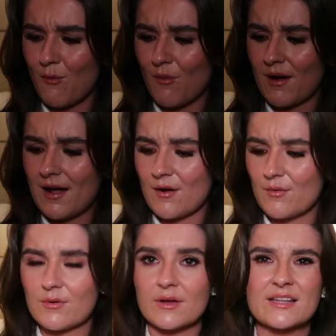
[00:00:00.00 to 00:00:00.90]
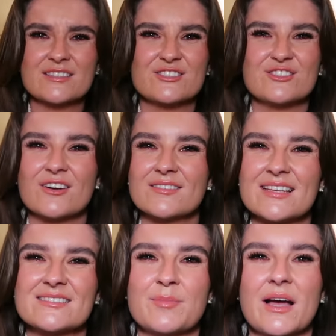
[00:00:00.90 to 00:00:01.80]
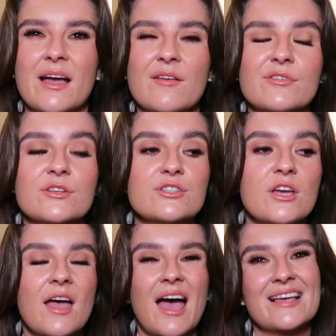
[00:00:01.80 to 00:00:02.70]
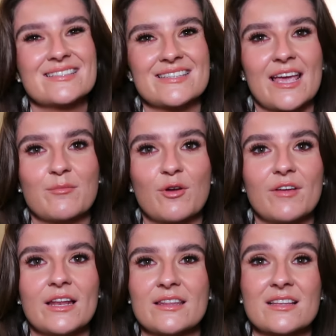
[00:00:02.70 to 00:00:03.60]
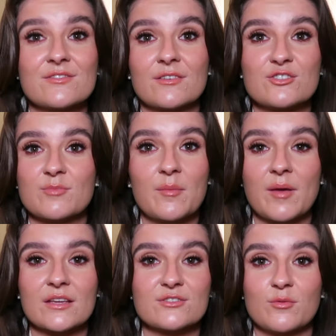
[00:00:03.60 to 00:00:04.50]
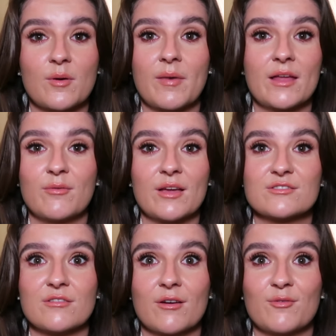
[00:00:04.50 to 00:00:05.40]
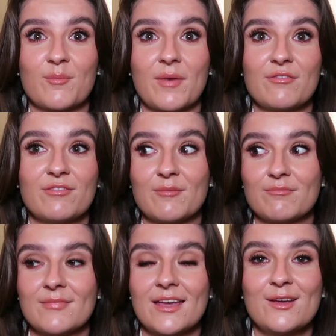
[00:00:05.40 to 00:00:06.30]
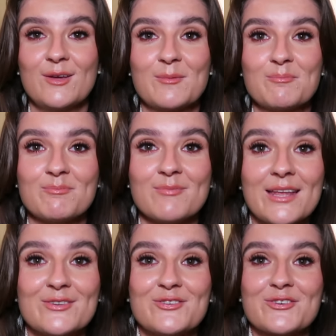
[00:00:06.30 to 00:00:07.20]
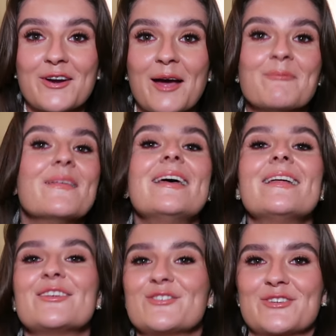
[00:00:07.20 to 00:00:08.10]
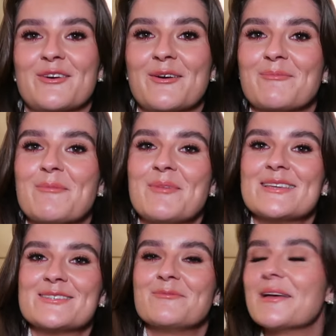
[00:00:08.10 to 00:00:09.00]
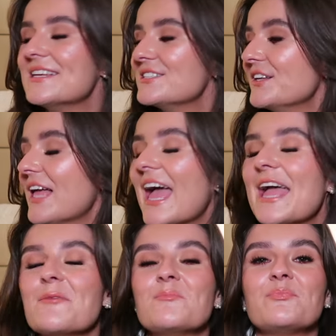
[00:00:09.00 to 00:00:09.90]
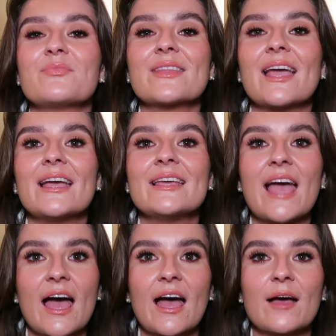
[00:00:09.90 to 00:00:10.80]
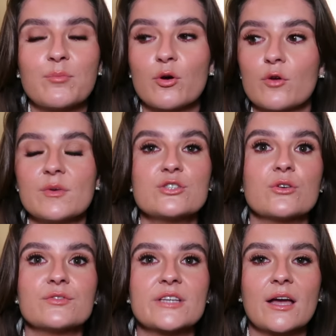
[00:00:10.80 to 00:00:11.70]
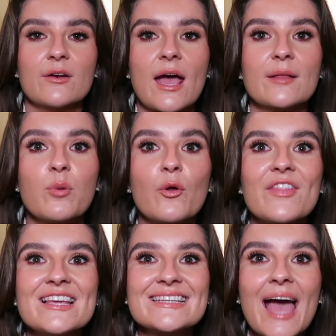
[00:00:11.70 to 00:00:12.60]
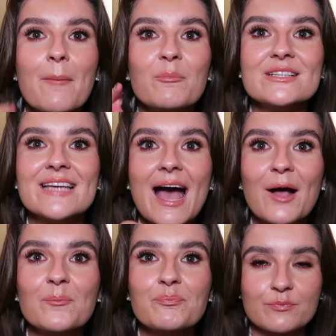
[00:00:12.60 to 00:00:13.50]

Wow. It's bang average. As I say, I'm not really, that's just my personal one, by the way. It's not going on my flipping Instagram. It's just going on my personal page. Yeah, I put all my stuff down. I put this camera down.